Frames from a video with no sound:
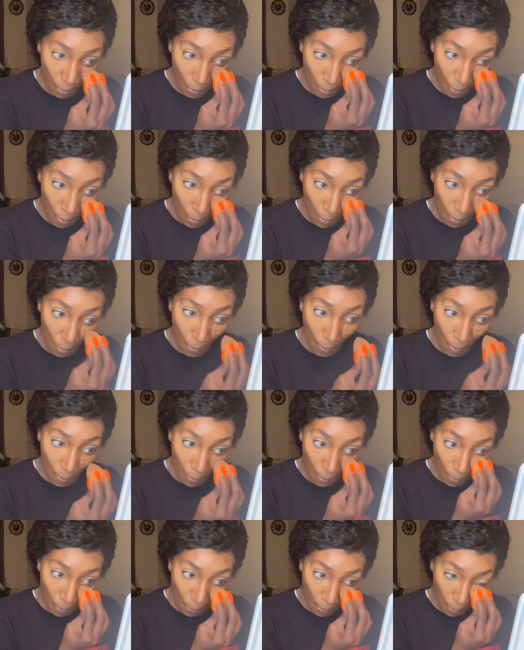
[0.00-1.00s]

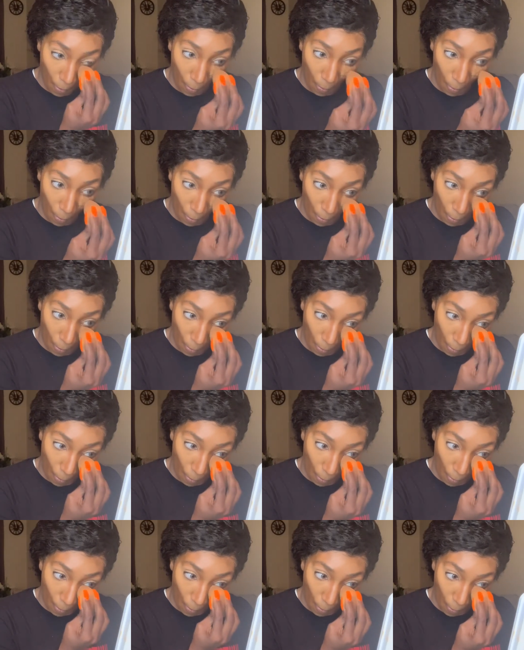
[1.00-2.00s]

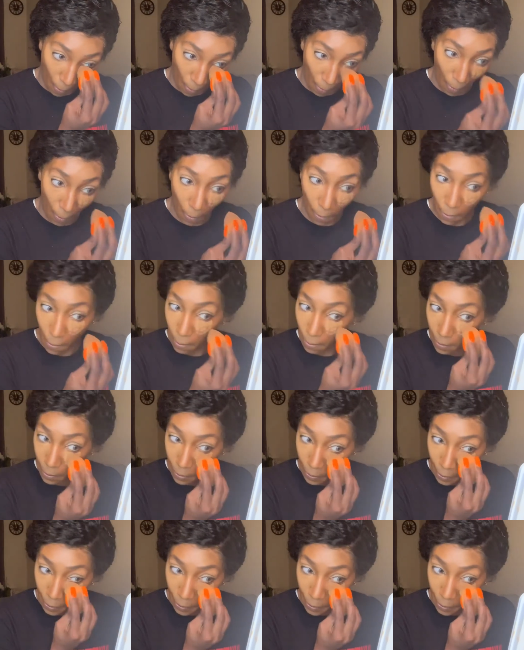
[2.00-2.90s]
Nobody speaks.